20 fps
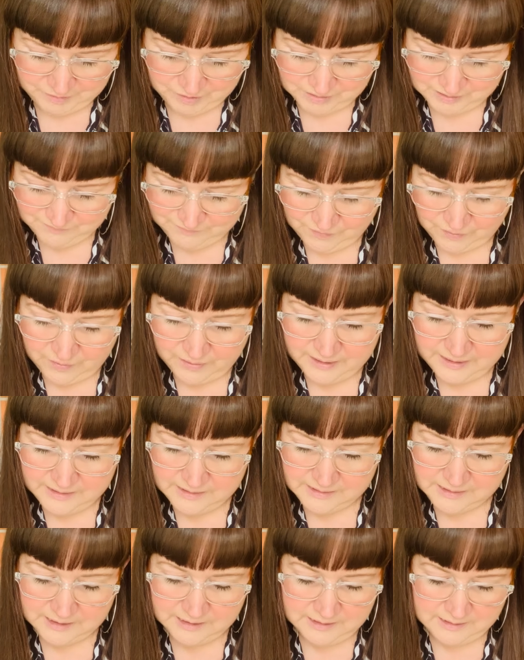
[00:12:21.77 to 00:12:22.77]
just
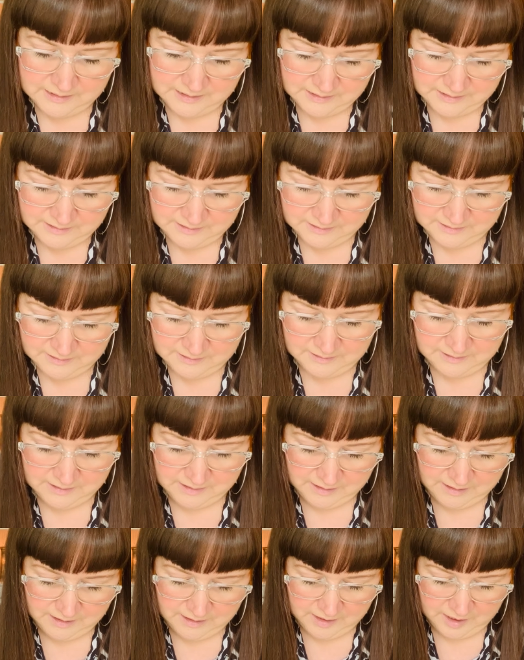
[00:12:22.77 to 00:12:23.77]
find.
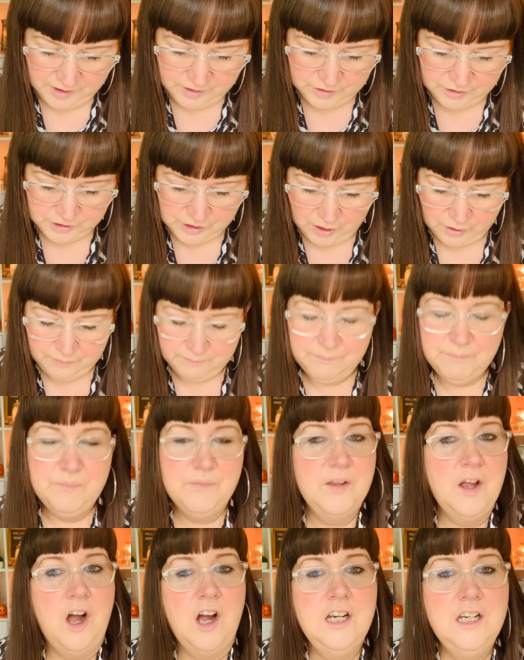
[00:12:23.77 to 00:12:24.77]
So
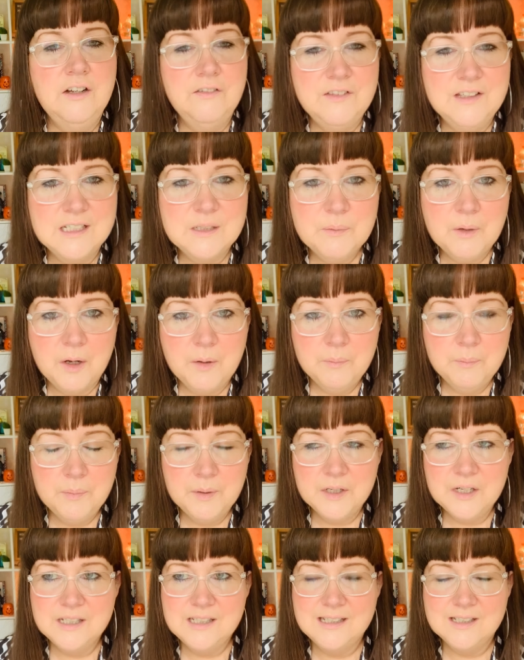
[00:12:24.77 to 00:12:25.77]
I love this one
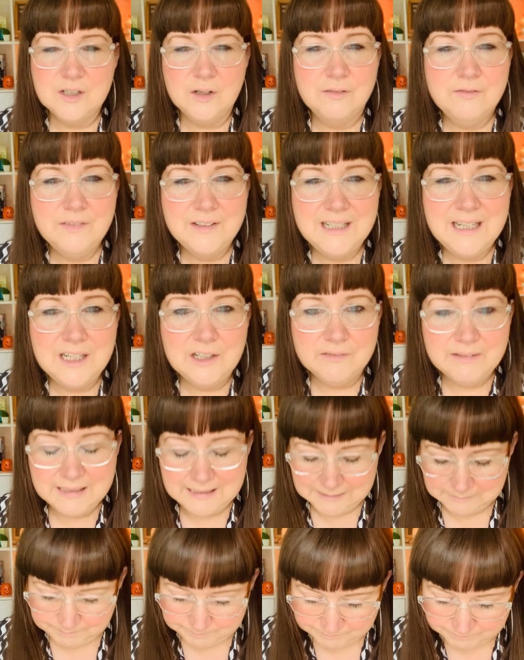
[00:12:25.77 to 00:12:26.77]
because it's got vanilla in
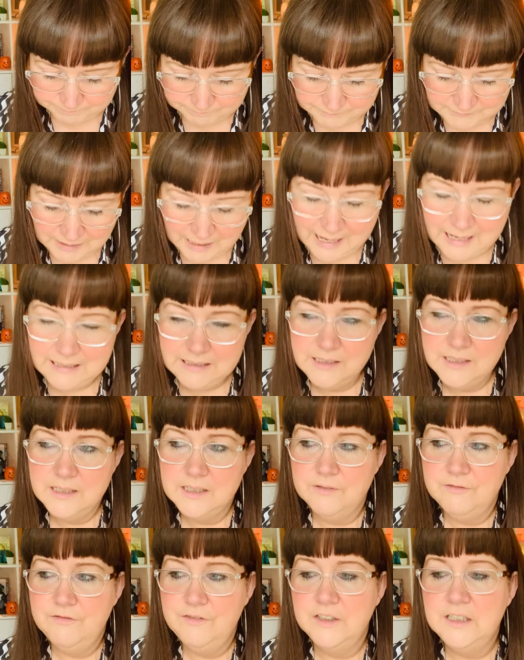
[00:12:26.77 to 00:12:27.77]
it. And
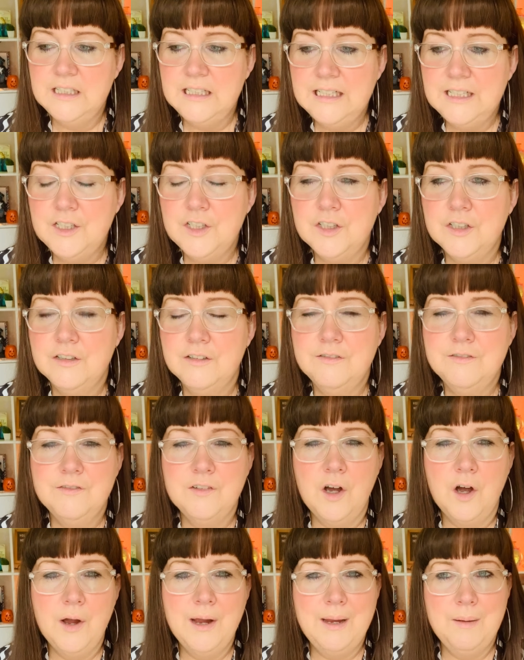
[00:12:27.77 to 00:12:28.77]
funnily enough,
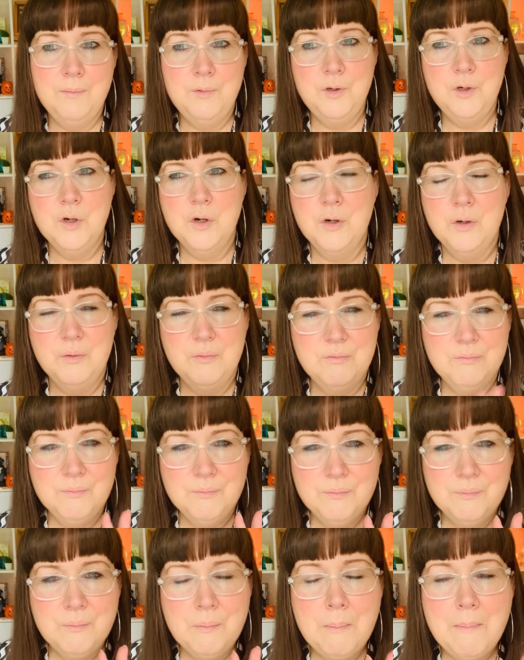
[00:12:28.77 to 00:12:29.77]
I am not
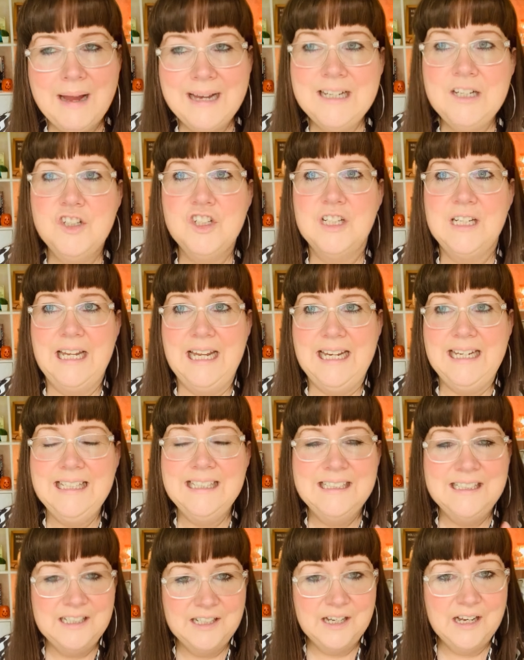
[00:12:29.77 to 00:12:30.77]

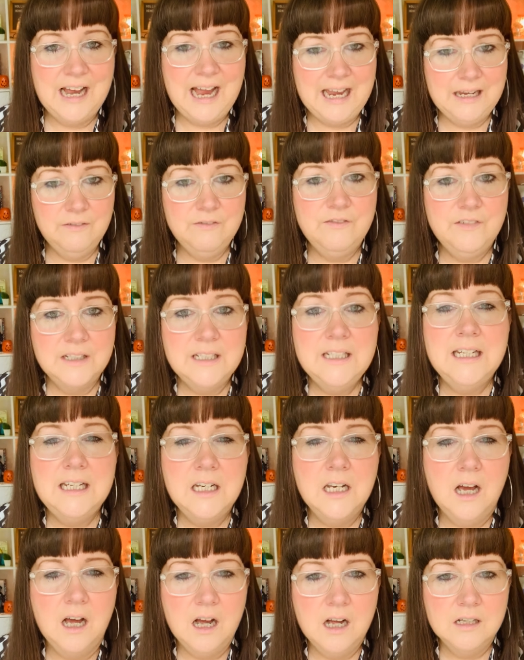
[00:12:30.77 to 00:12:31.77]
majorly a
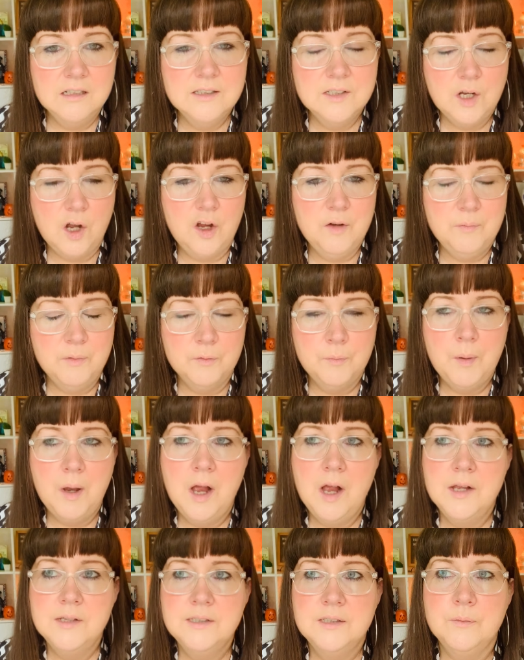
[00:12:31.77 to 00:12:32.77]
vanilla type of
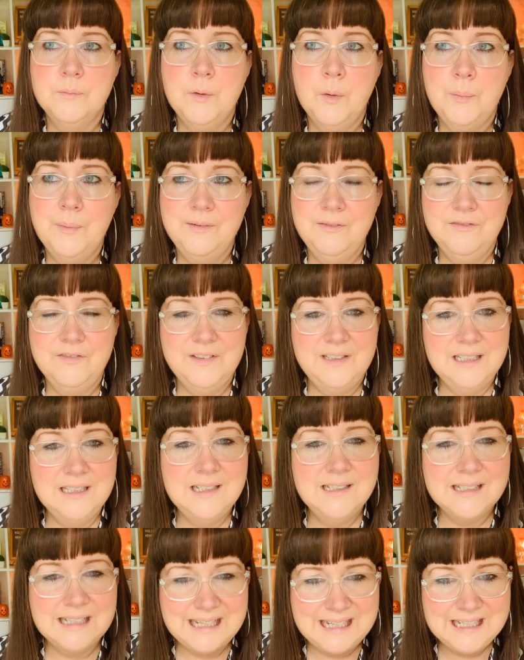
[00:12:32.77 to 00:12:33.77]
person, but when
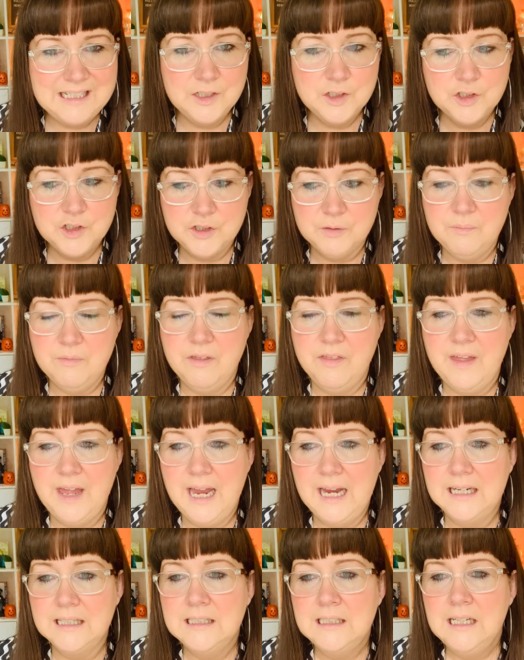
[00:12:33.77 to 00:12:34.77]
vanilla's in
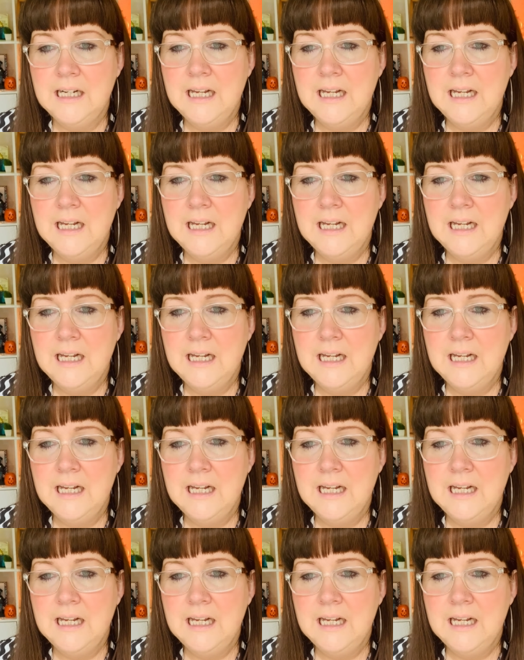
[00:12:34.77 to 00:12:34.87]
something,